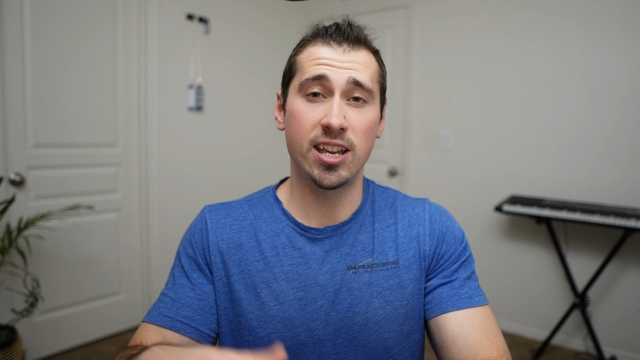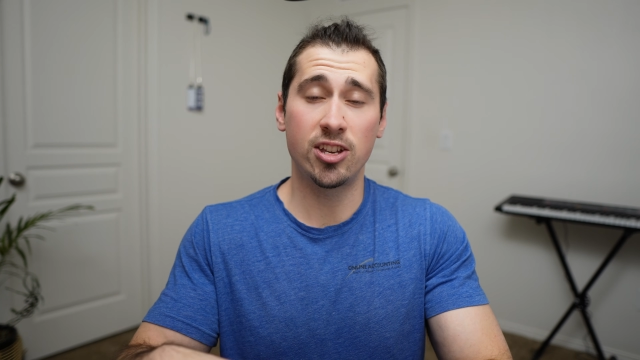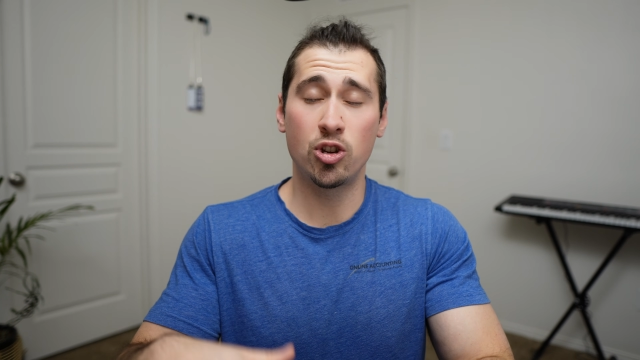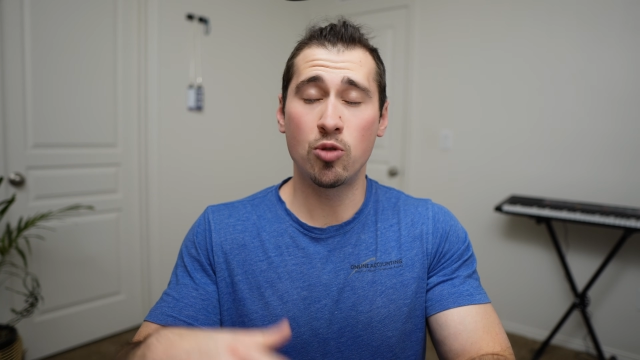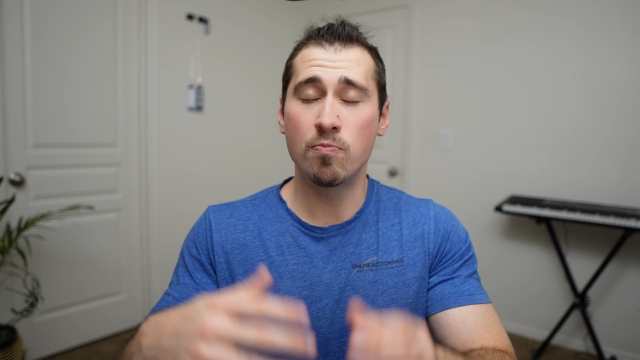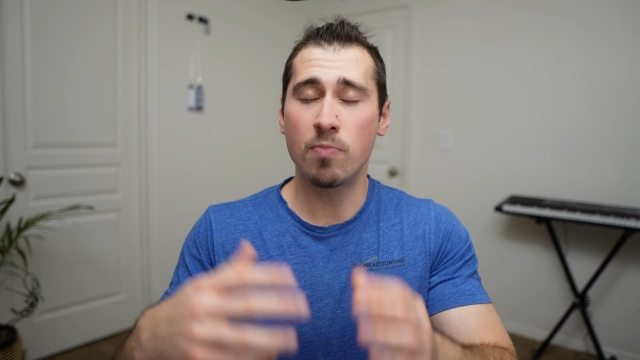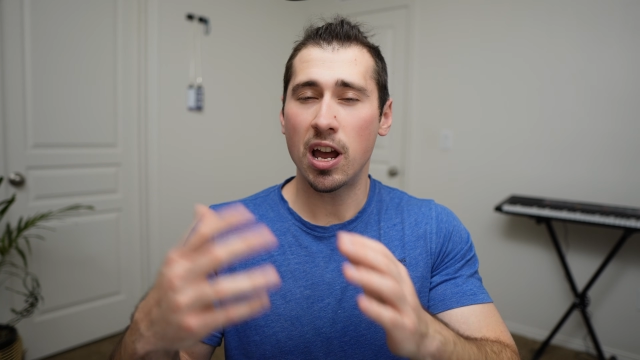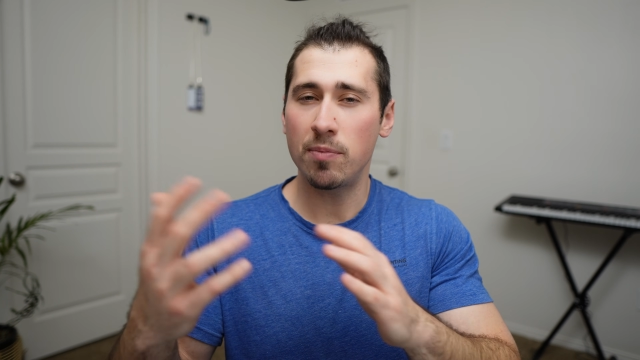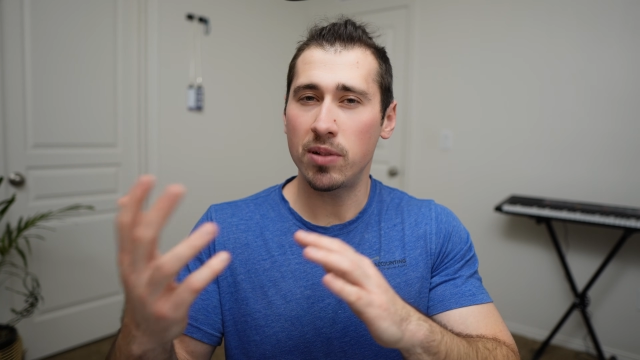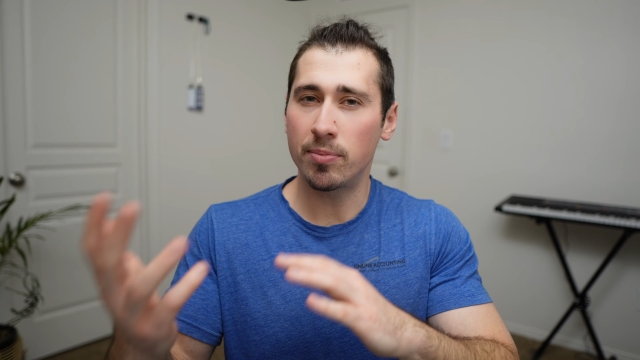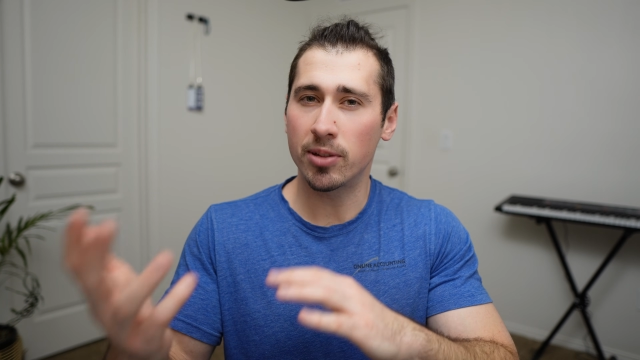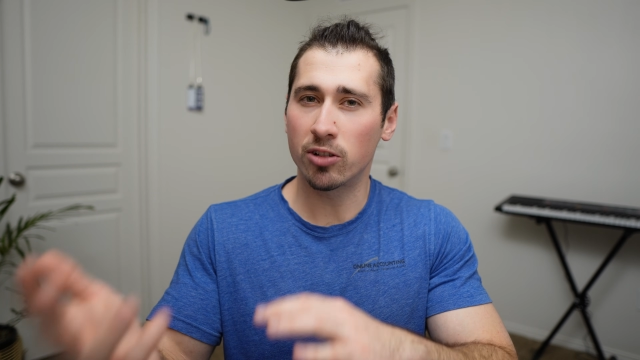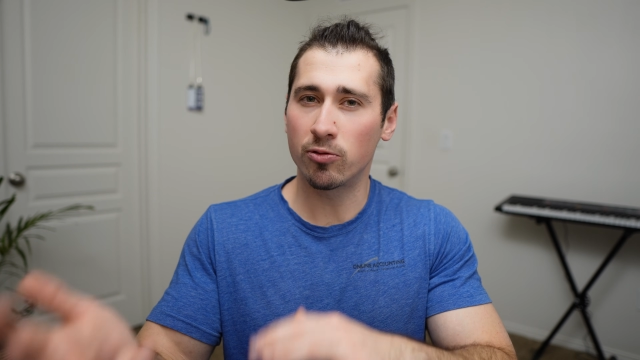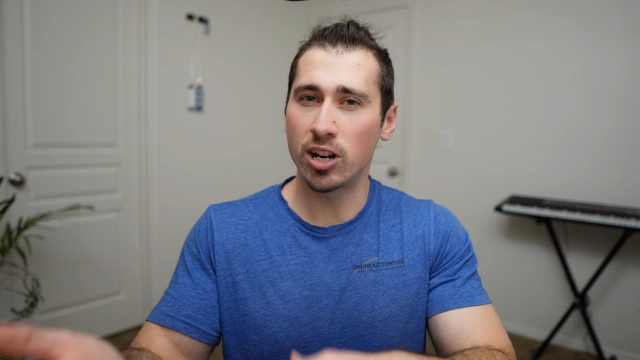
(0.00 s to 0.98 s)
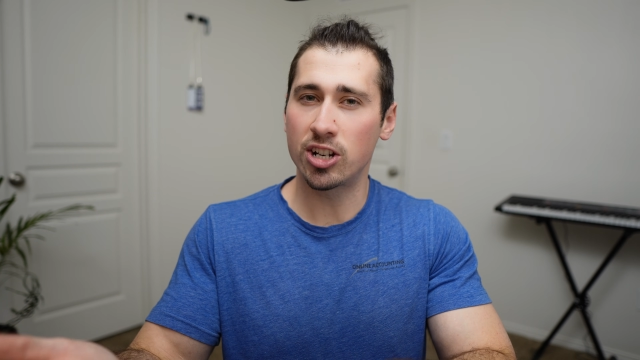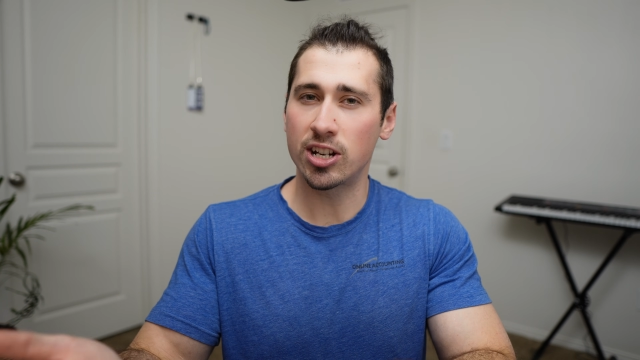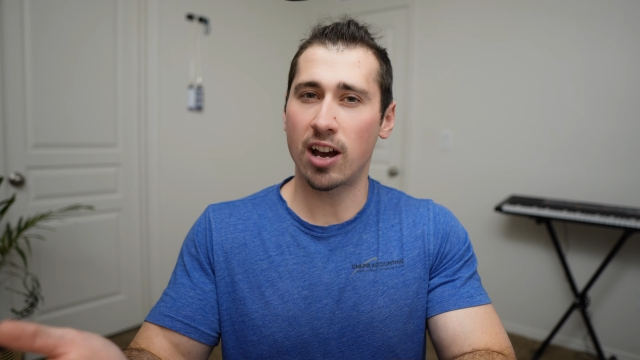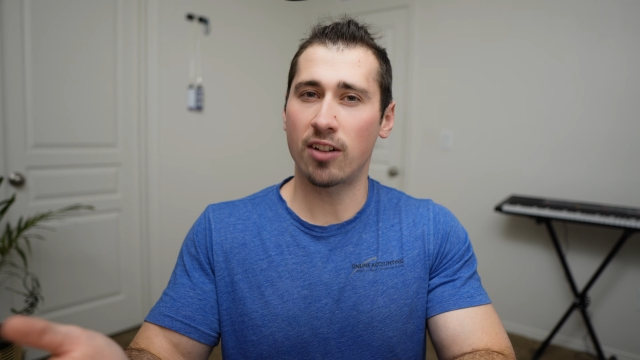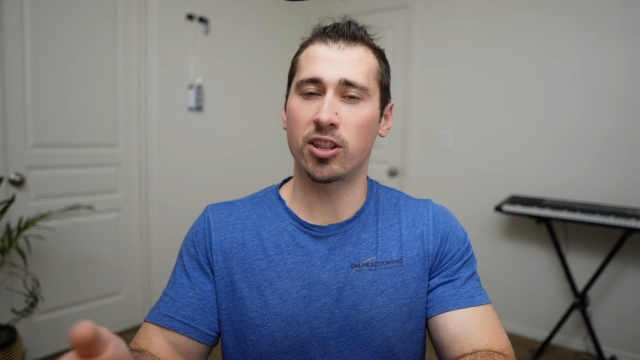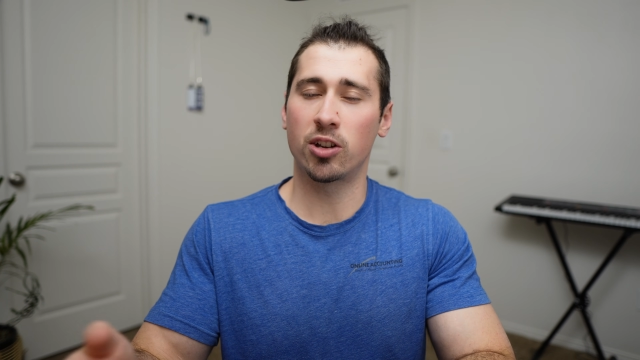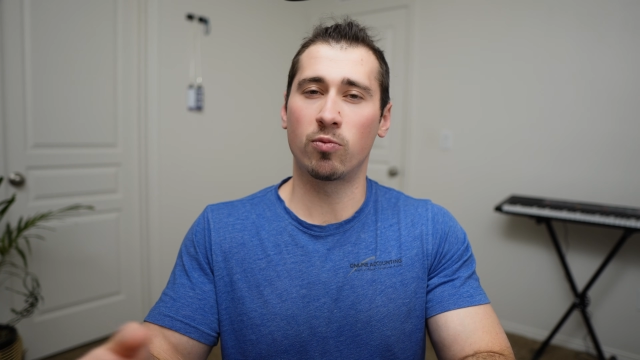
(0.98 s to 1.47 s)
you might be able to reach
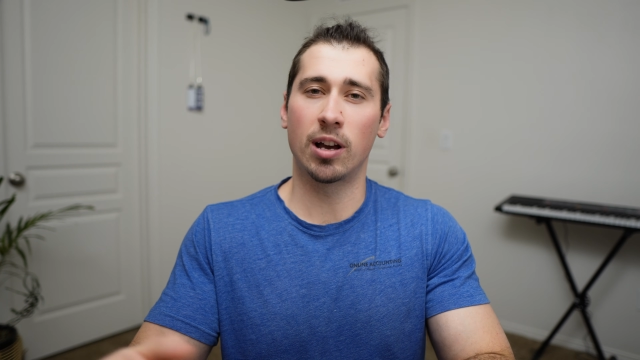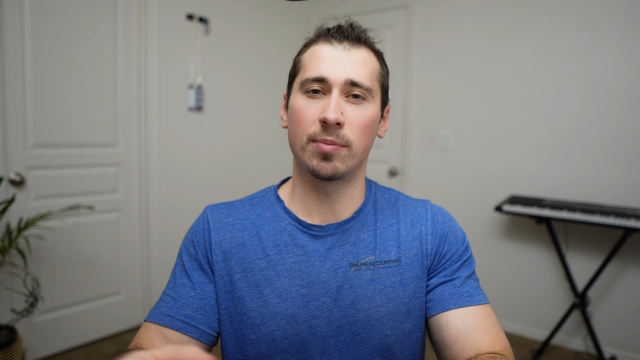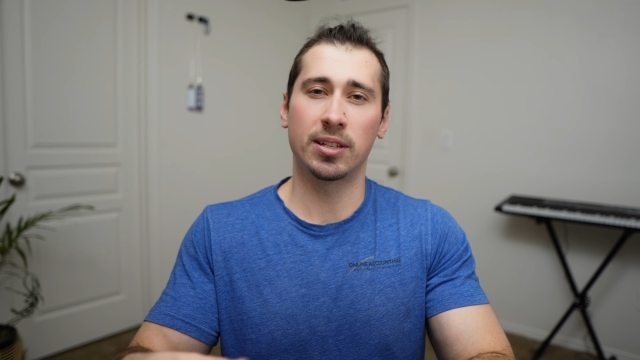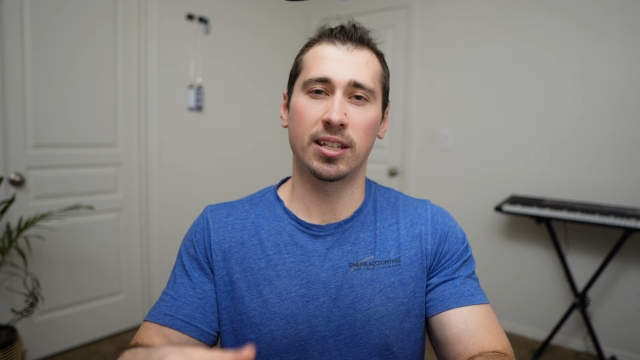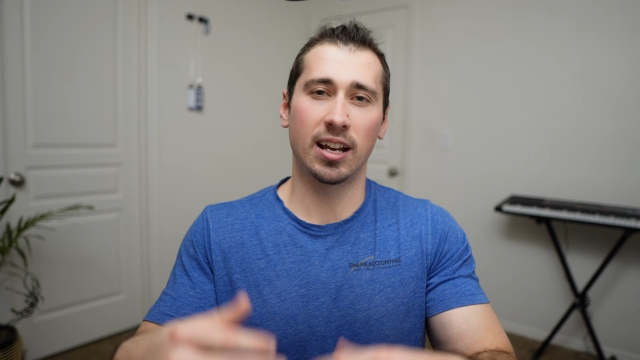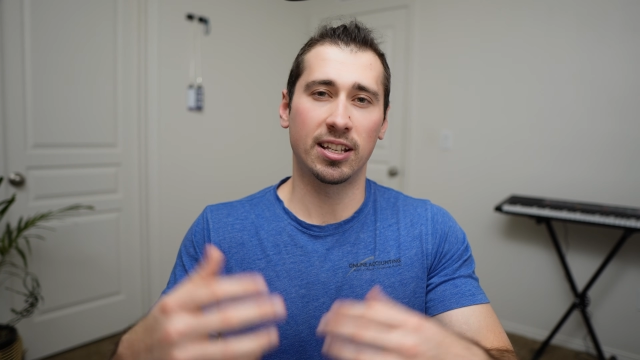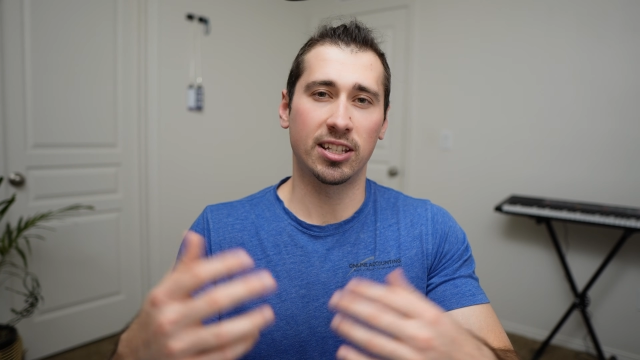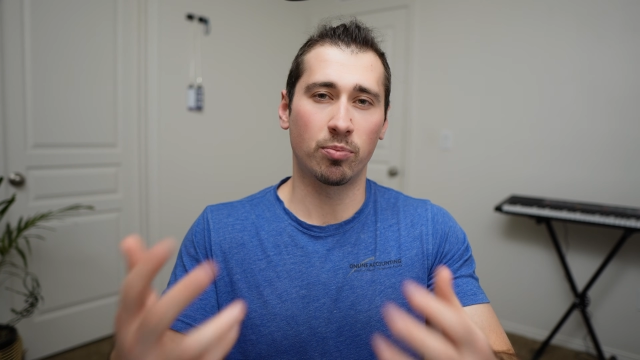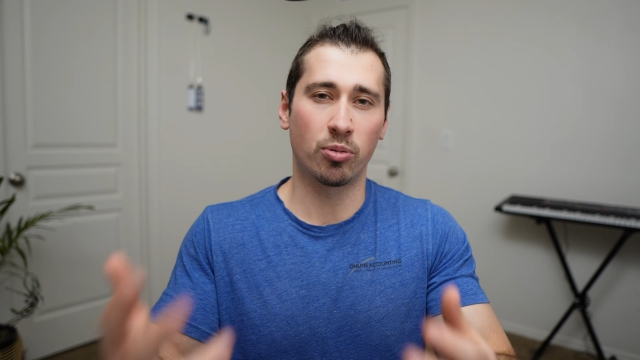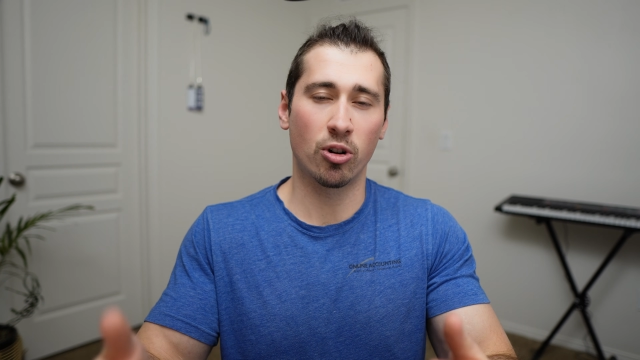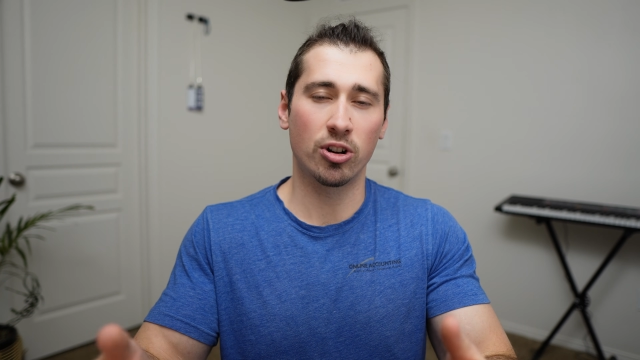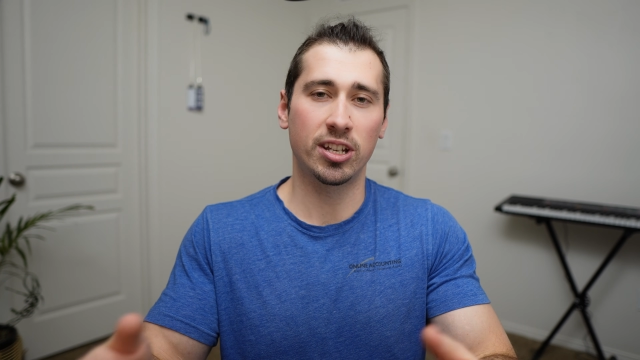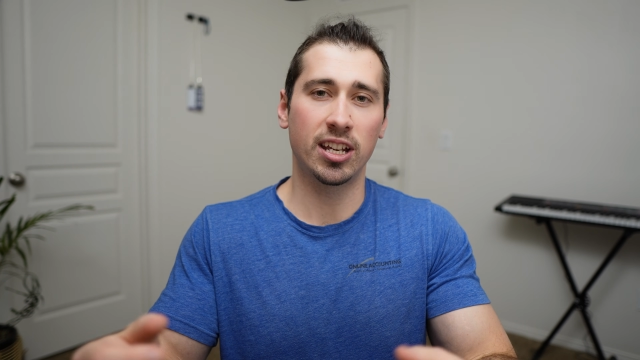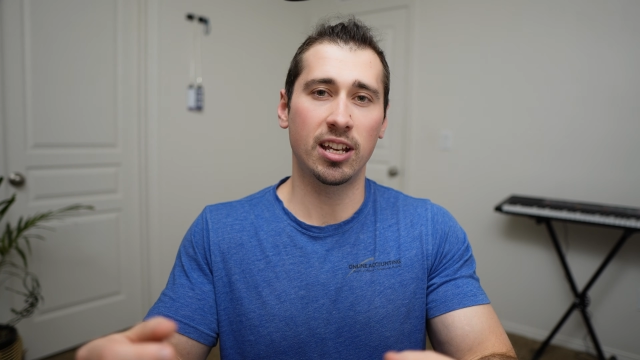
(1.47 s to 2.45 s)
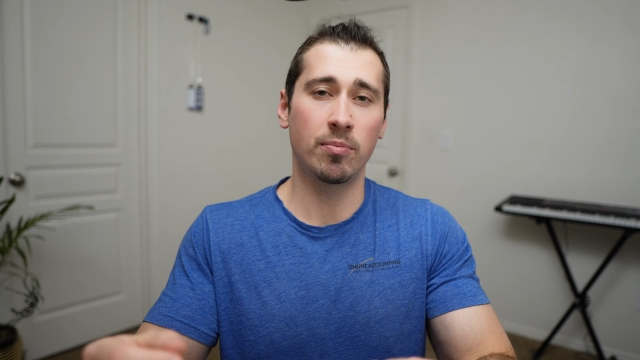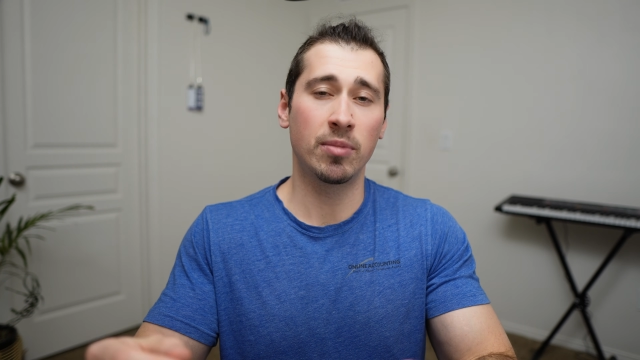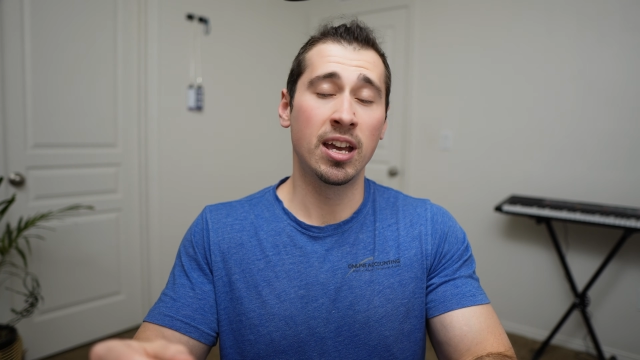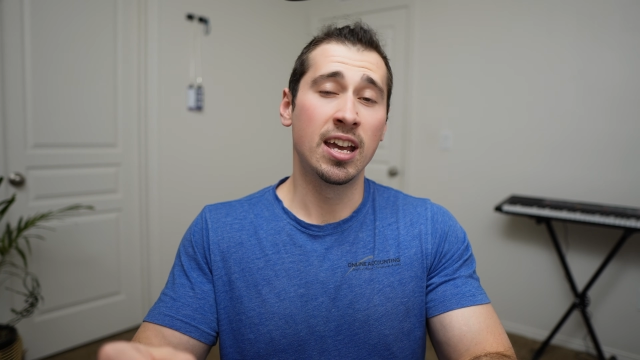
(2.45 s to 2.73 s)
out to the website support team